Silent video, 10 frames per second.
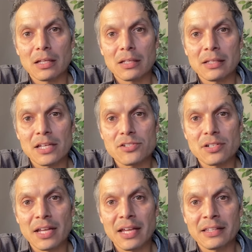
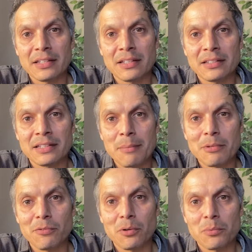Yesterday and the day
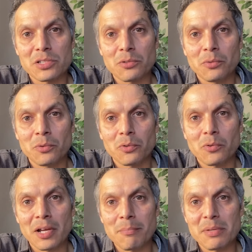before was
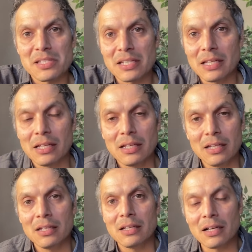quite a busy
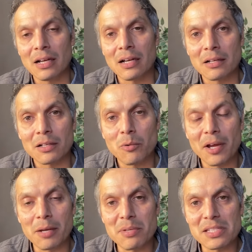
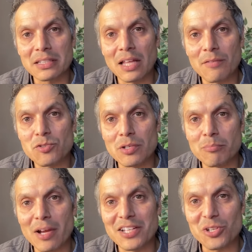live stream.
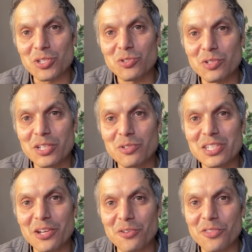Bradshaw Studios
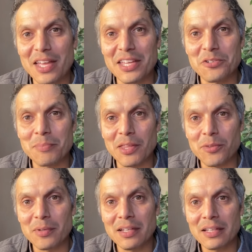here. Thank you. About
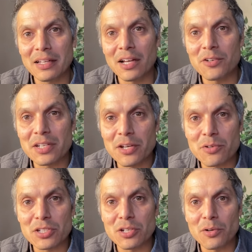300
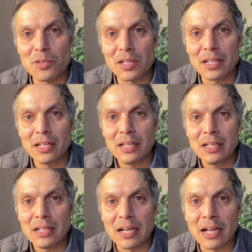years ago, the
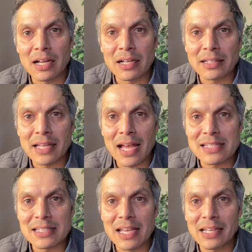
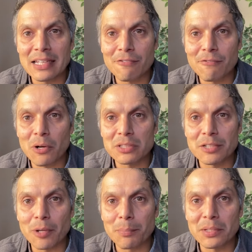Cascadia fault
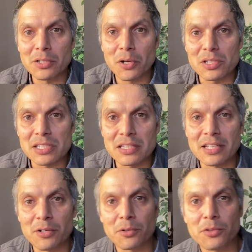erupted, causing
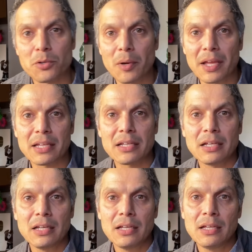the earthquake.
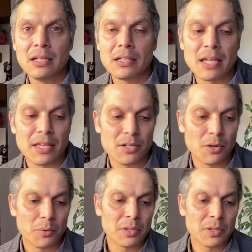Yeah, you know,